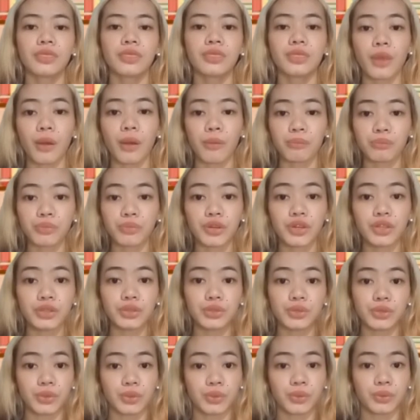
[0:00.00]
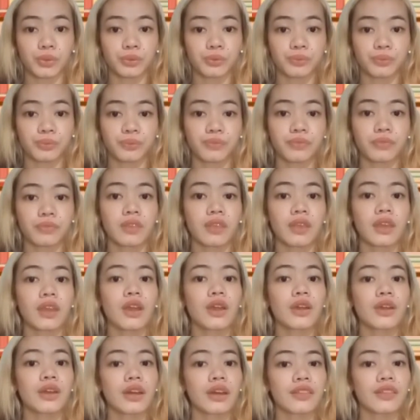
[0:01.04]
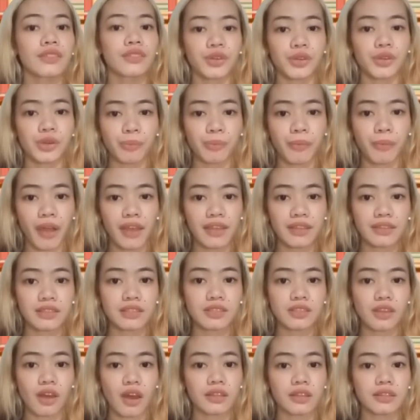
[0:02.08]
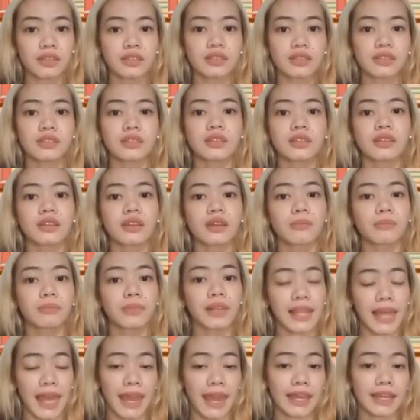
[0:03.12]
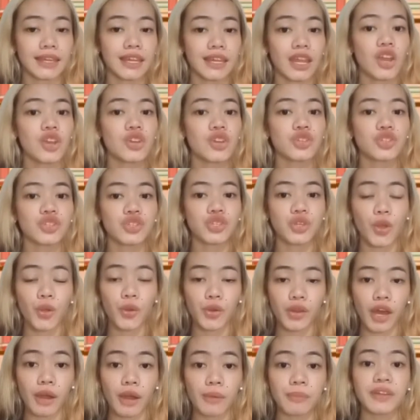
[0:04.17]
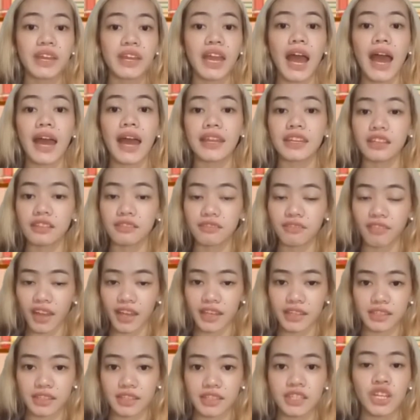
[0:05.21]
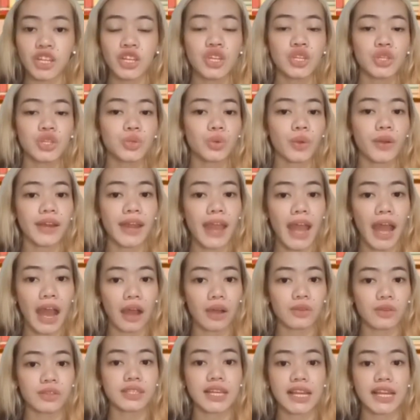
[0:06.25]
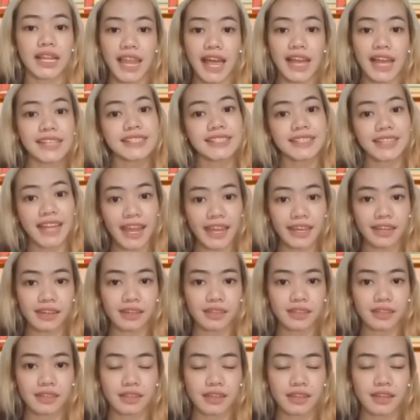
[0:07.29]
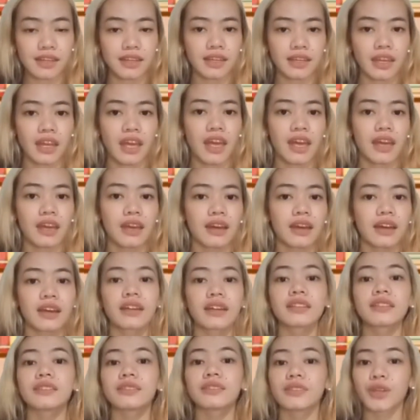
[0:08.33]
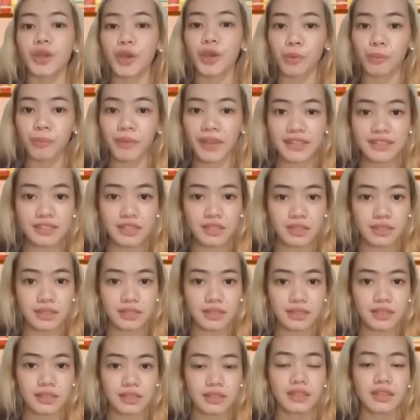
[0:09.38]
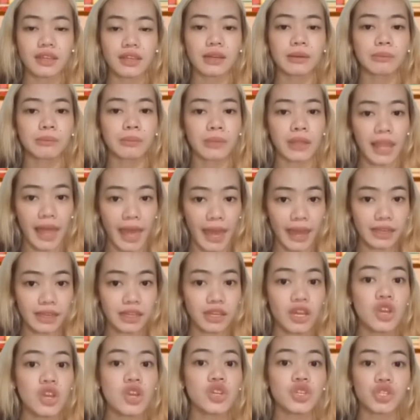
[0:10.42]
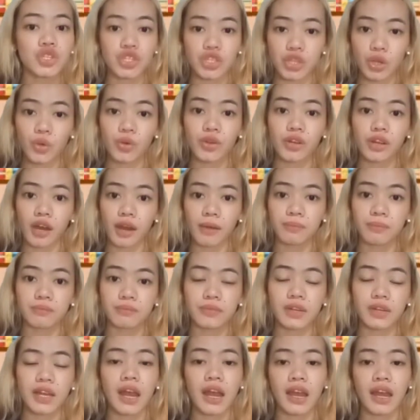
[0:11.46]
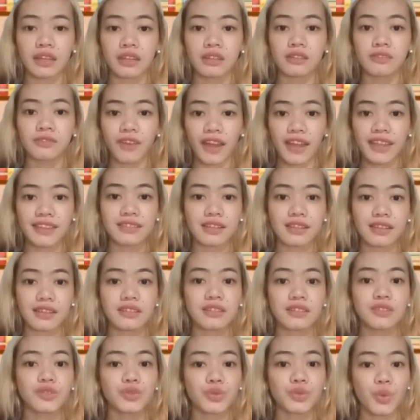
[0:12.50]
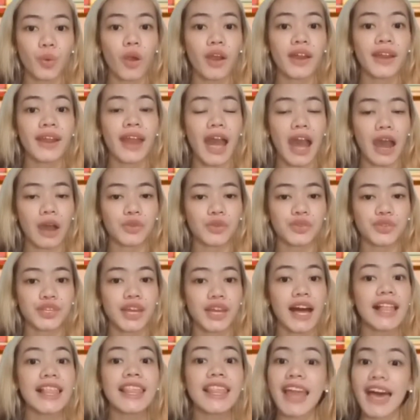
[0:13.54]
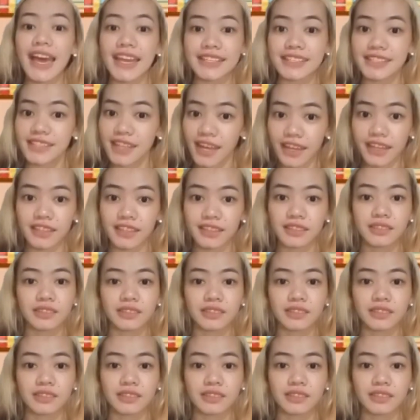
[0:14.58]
Number 2. The Robinsons blank showed up uninvited to our house last night. The Robinsons blank showed up uninvited to our house last night.